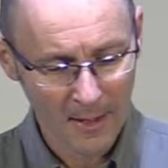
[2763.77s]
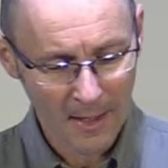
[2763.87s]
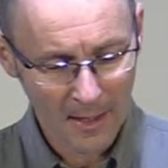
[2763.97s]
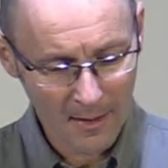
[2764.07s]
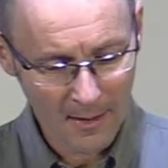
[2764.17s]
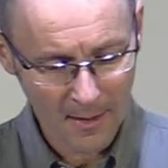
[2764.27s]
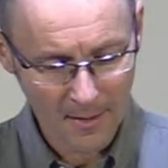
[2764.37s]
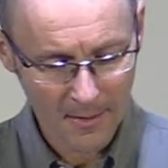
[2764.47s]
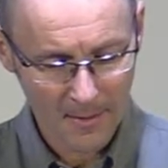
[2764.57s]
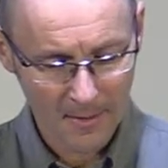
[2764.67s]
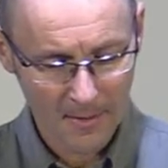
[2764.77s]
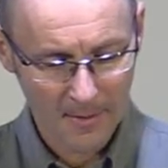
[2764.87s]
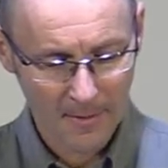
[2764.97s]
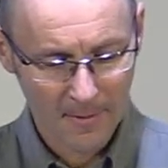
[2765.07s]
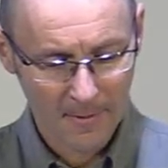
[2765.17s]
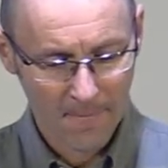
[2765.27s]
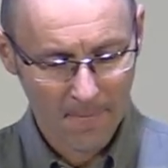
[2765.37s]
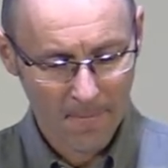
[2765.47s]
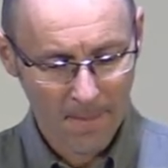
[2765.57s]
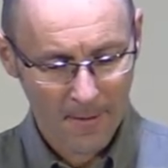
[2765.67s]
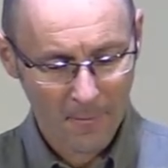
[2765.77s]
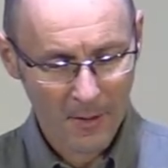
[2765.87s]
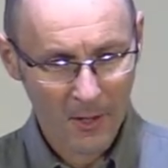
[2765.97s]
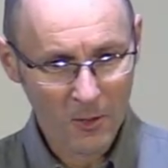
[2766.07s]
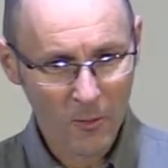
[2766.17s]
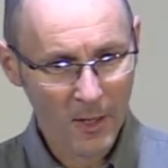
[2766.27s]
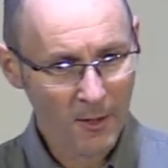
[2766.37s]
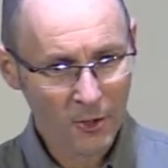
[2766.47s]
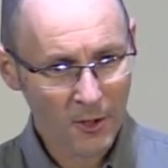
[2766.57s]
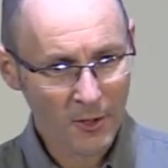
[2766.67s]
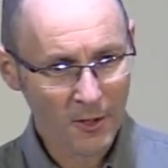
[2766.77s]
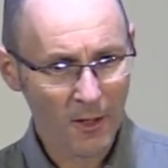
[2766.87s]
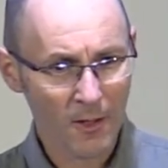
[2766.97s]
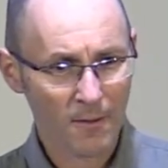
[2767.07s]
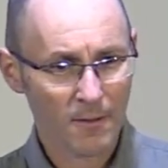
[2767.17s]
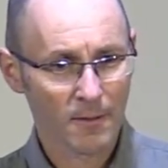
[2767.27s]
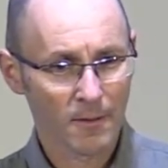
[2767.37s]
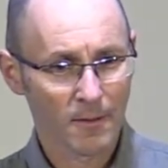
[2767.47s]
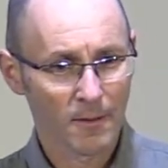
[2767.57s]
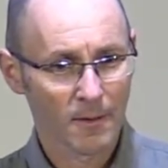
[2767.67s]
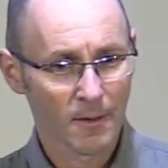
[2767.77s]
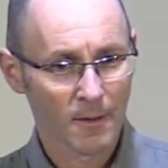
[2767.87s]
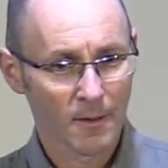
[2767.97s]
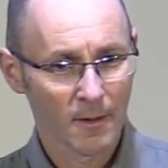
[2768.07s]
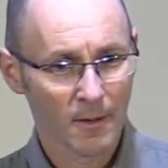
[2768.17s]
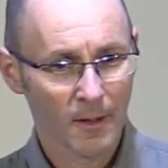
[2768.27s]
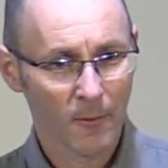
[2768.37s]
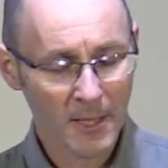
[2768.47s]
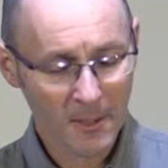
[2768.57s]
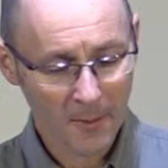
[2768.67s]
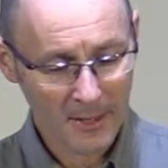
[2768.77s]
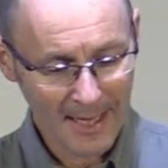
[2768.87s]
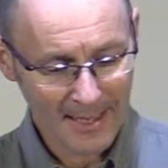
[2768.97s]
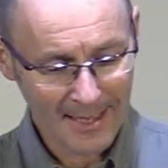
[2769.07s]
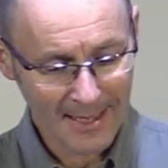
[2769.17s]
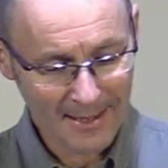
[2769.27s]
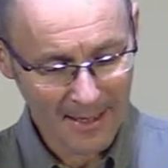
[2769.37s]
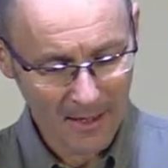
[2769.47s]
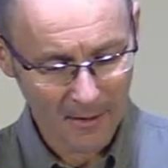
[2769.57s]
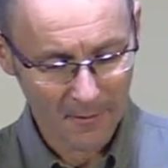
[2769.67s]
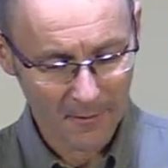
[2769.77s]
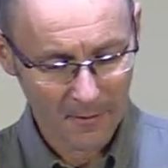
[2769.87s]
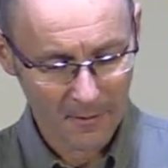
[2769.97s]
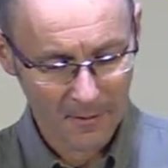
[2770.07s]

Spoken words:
hard because we don't trust God and we need to protect ourselves.